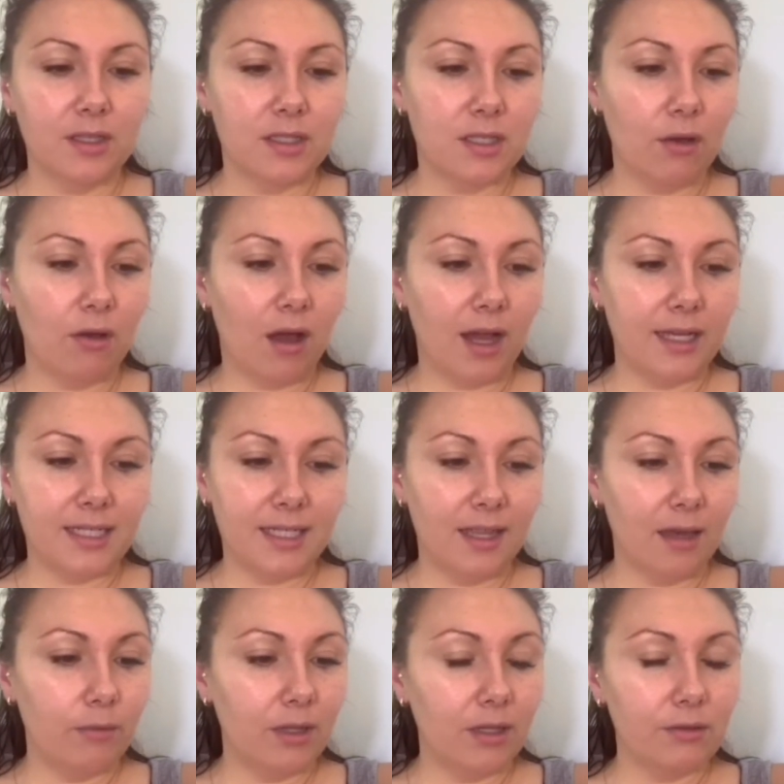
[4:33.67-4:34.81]
So I did
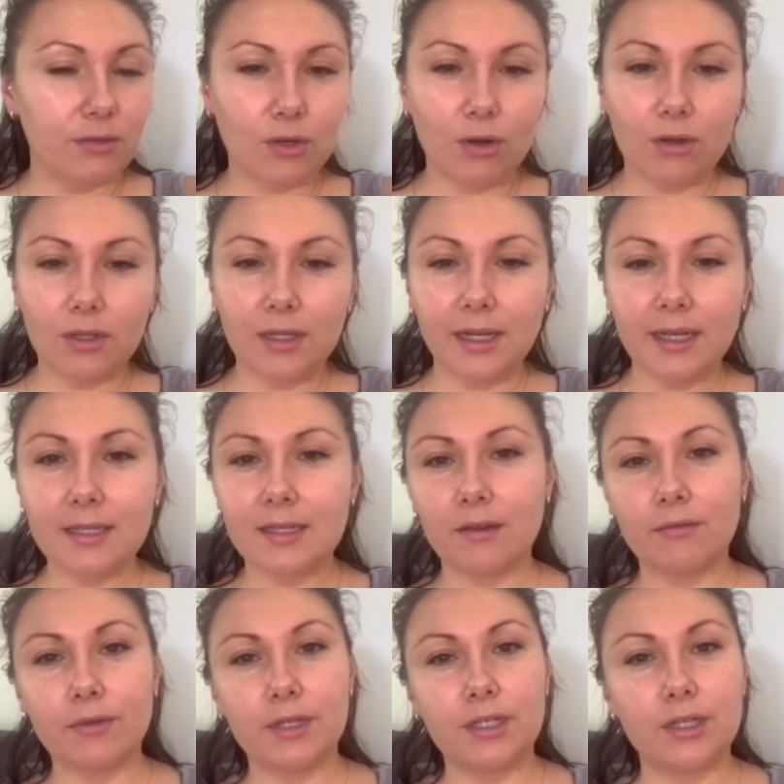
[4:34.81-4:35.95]
that while I was on holidays.
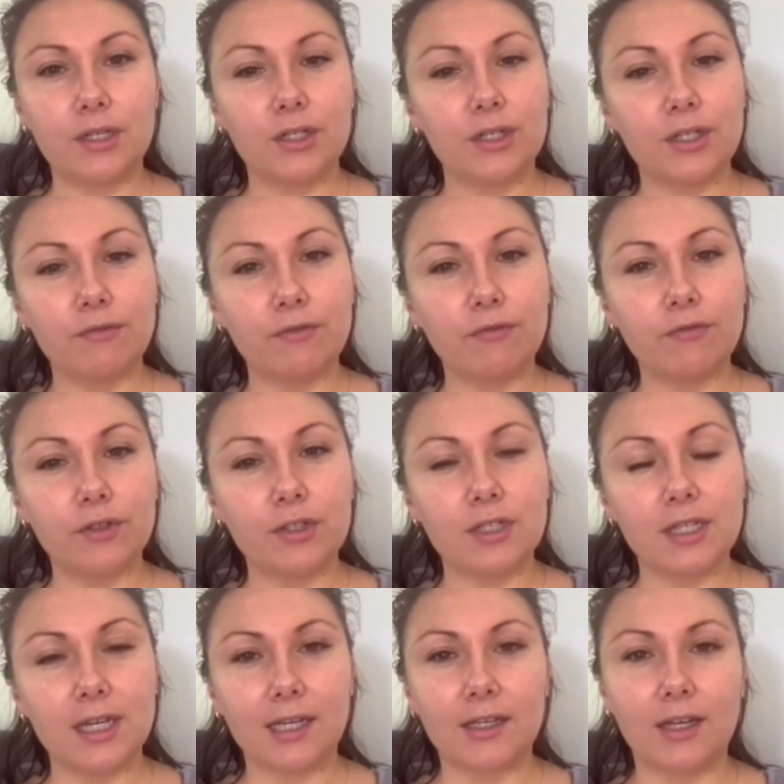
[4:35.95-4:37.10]
I researched different
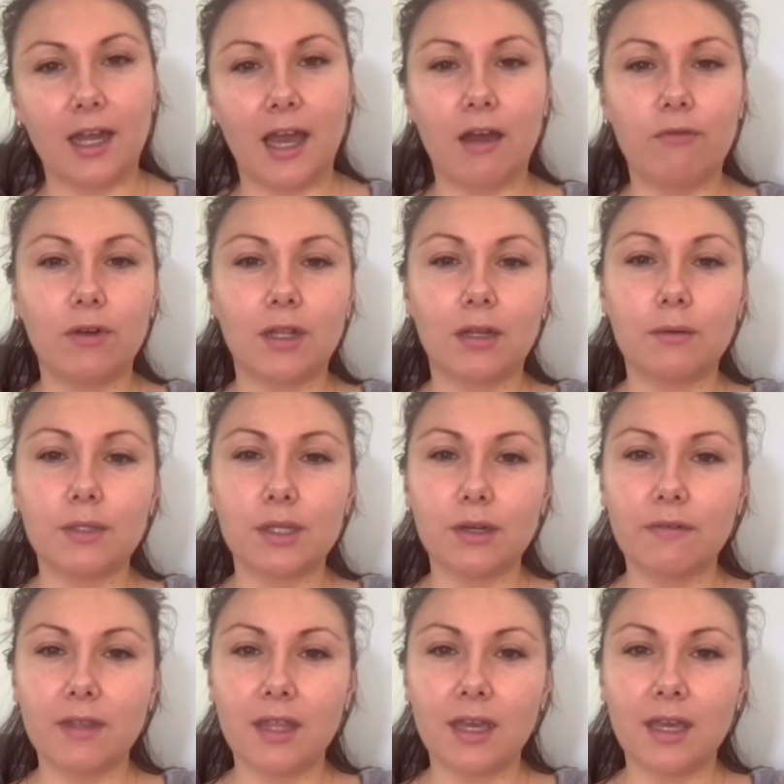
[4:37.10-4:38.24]
foods that I could have while I was
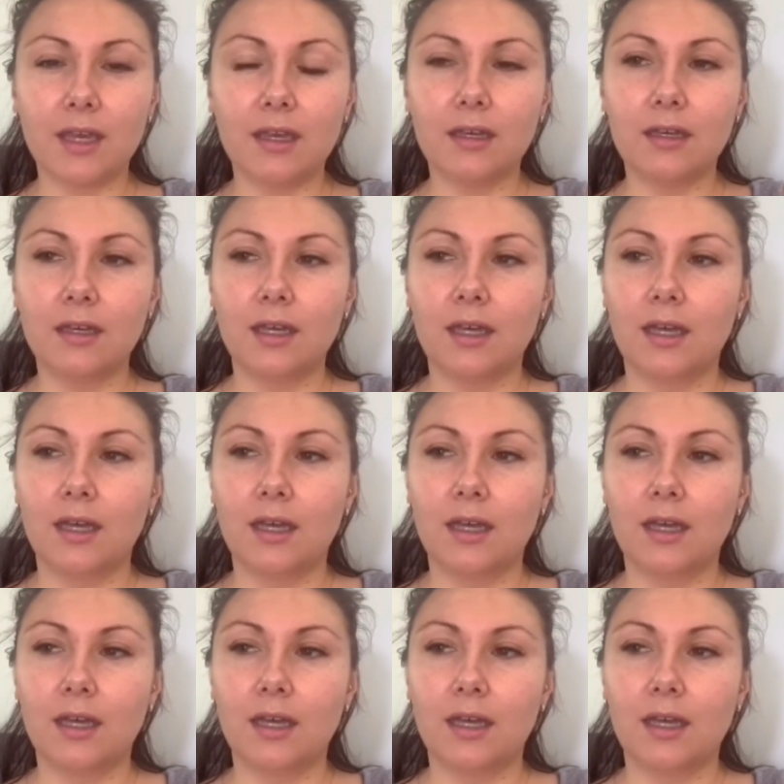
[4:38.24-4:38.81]
over there,